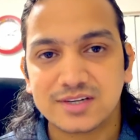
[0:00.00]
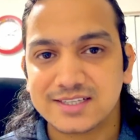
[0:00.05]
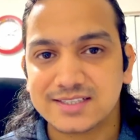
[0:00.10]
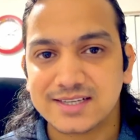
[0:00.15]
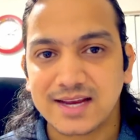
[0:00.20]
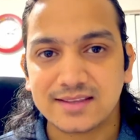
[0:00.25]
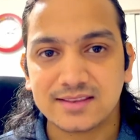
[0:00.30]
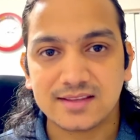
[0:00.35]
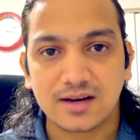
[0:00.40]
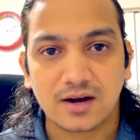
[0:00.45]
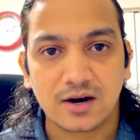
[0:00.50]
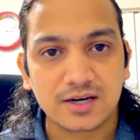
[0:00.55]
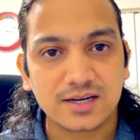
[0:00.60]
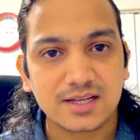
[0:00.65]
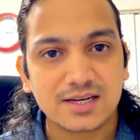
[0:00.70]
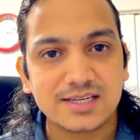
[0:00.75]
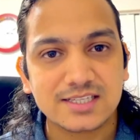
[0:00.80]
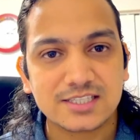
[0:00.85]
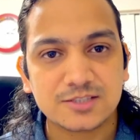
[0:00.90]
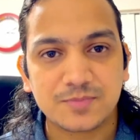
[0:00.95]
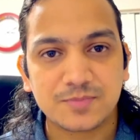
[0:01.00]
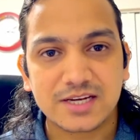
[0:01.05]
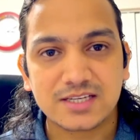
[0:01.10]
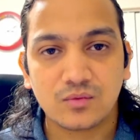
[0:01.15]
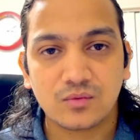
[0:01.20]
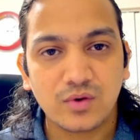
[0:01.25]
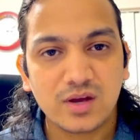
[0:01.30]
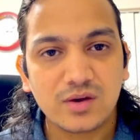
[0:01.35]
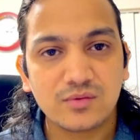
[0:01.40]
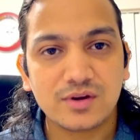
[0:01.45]
design the order list
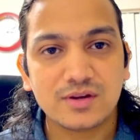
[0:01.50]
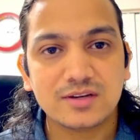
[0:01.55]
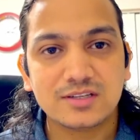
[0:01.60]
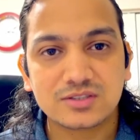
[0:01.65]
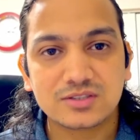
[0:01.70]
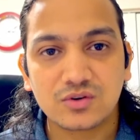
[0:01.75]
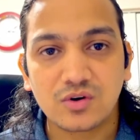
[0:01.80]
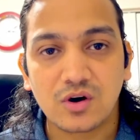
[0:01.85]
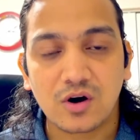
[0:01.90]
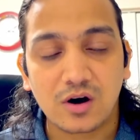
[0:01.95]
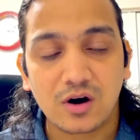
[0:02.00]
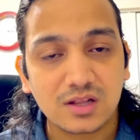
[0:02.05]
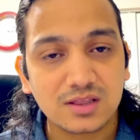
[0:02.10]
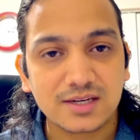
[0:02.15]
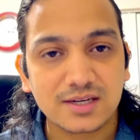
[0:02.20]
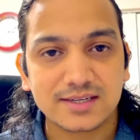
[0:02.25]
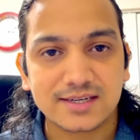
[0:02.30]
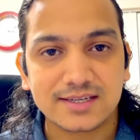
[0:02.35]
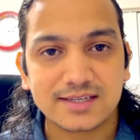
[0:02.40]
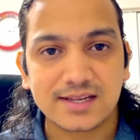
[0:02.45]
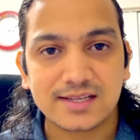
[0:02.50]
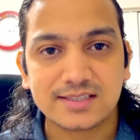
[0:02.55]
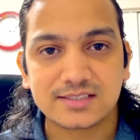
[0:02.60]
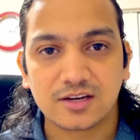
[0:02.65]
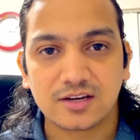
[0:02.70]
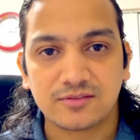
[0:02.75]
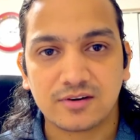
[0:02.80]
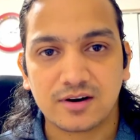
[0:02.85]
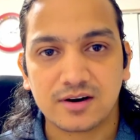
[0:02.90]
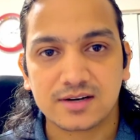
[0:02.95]
page where we will show all the
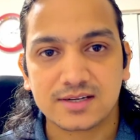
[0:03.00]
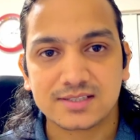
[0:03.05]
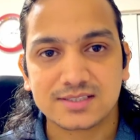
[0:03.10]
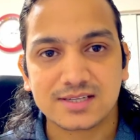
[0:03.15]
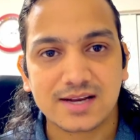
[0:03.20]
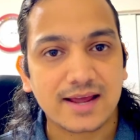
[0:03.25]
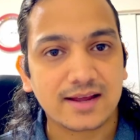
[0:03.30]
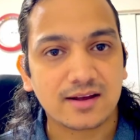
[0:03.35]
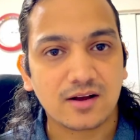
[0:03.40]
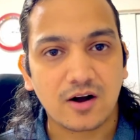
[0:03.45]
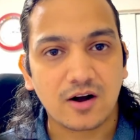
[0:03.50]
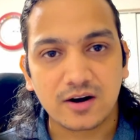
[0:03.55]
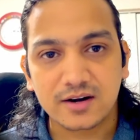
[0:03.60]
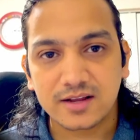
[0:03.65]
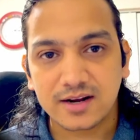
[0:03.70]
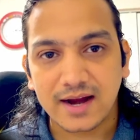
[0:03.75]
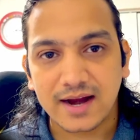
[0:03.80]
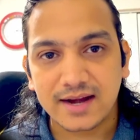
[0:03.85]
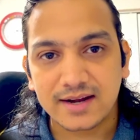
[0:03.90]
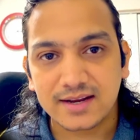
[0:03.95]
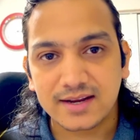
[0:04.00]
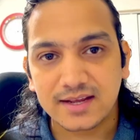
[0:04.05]
details of orders like order I